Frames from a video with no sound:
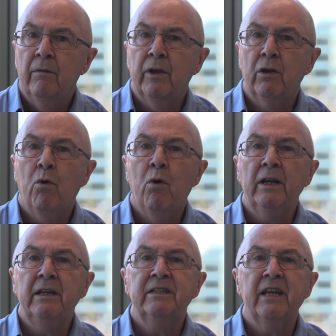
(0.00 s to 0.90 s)
the
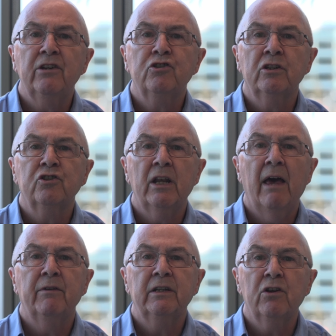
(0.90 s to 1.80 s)
organisation shall
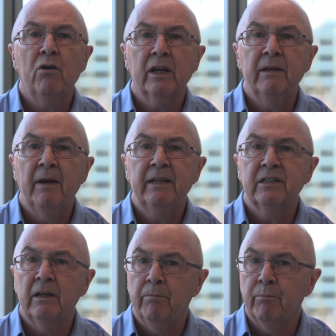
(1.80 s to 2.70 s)
have a
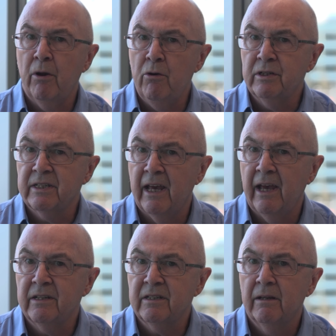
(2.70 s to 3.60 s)
documented
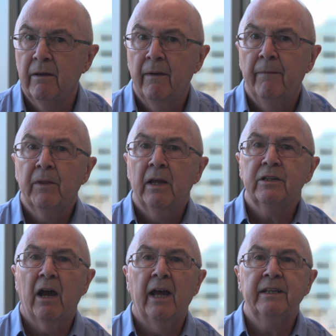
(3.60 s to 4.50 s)
process
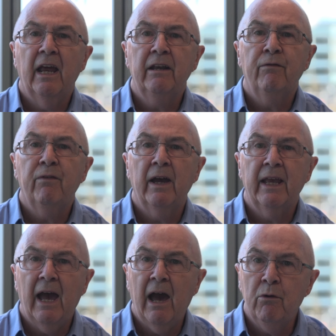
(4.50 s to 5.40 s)
to
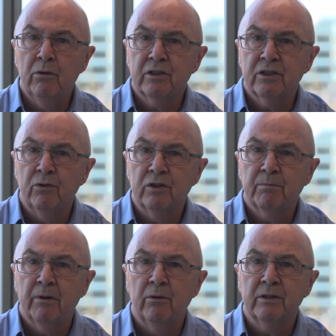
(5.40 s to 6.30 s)
identify
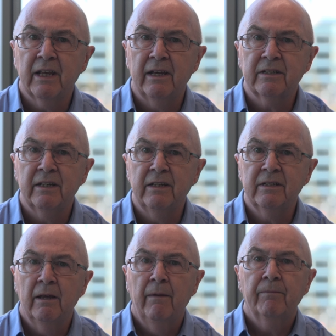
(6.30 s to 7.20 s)
outsourced
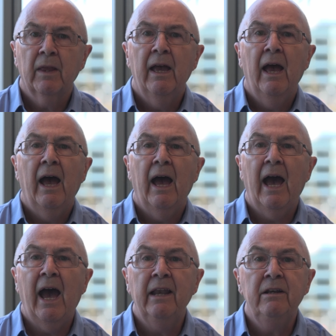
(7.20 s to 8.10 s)
processes
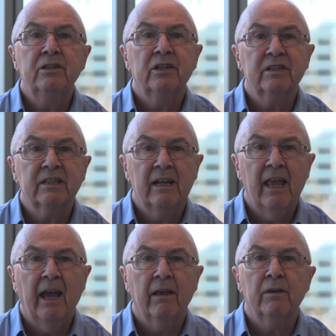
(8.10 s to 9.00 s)
and to
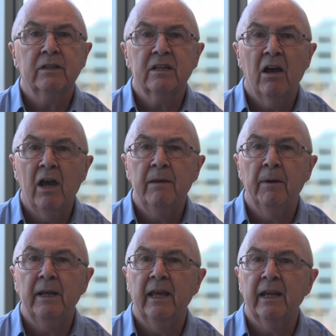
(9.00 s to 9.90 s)
select the type and